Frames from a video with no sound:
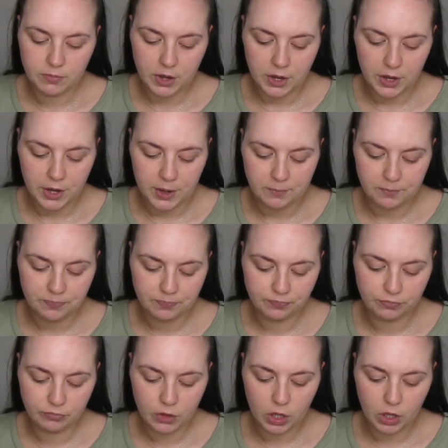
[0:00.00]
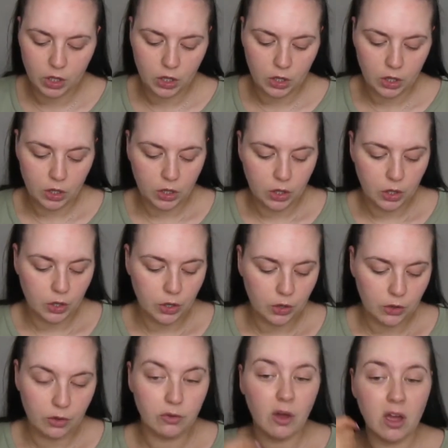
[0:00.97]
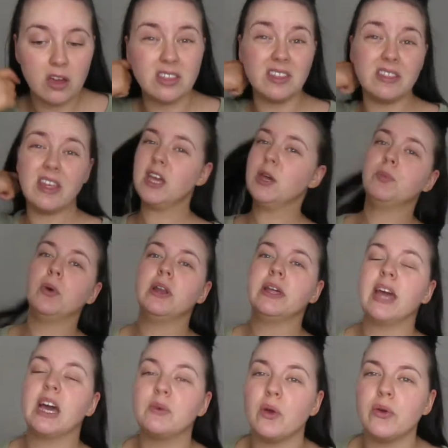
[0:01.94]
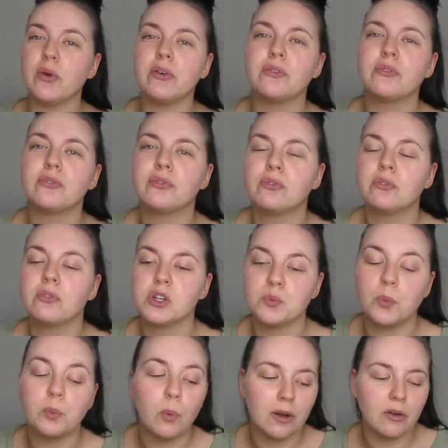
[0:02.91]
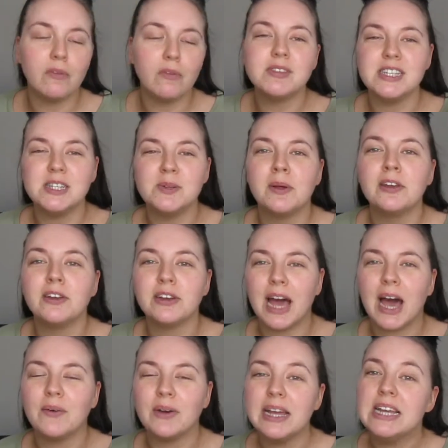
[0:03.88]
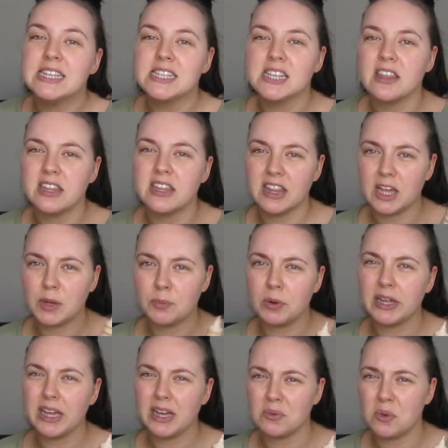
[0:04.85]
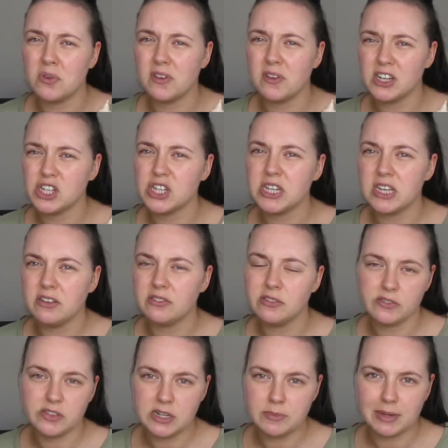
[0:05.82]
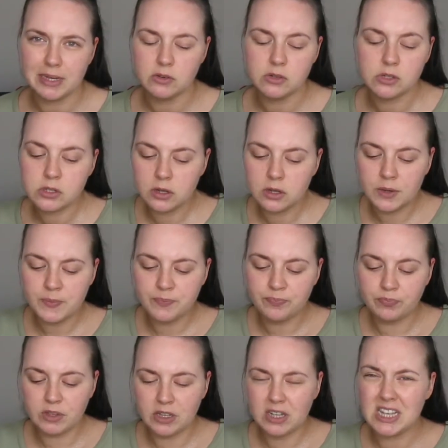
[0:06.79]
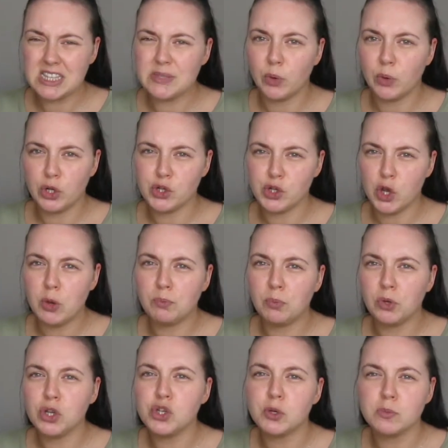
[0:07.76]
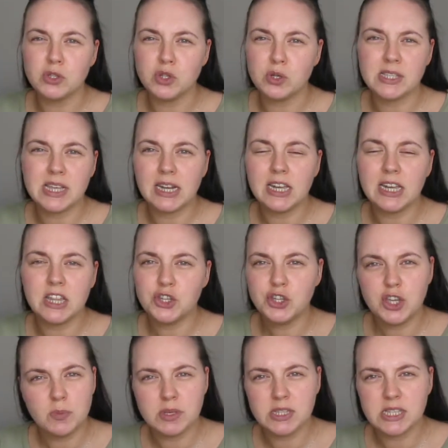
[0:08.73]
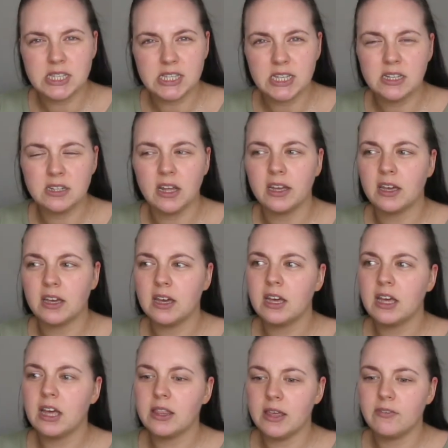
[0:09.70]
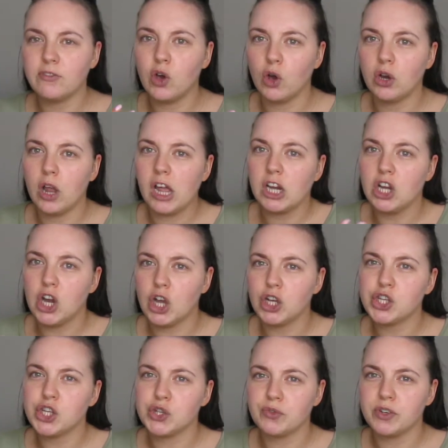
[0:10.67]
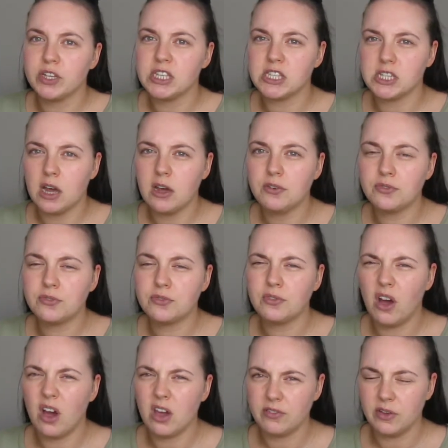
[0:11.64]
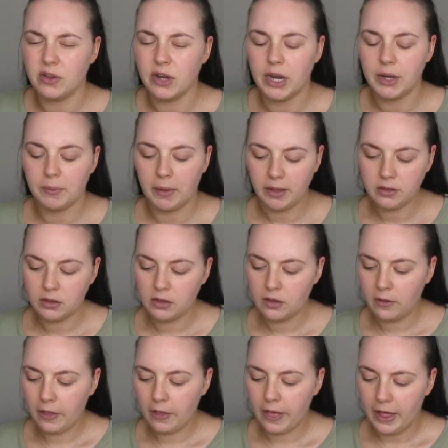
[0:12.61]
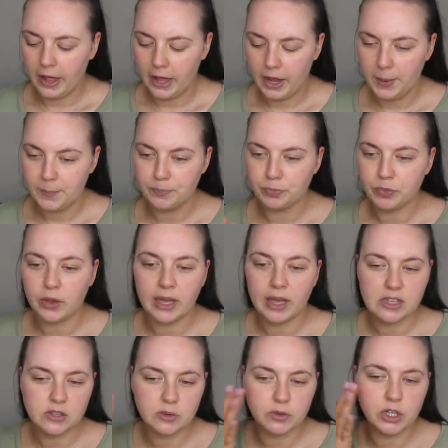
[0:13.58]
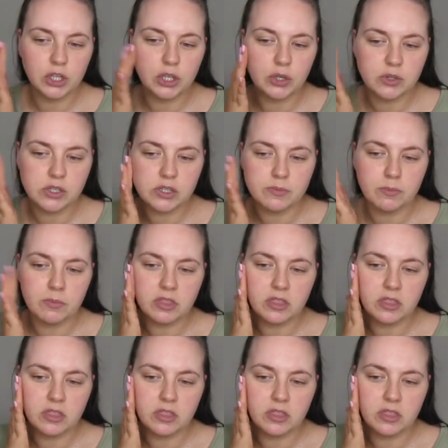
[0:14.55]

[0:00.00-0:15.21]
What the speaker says: I think they could probably get away with, well, obviously depending on how it is, I think they could probably get away with actually £15, because it's Body Shop. Body Shop's not exactly the cheapest, is it? Like, they've got like luxury stuff, I feel anyway. Okay, so I'm going to use,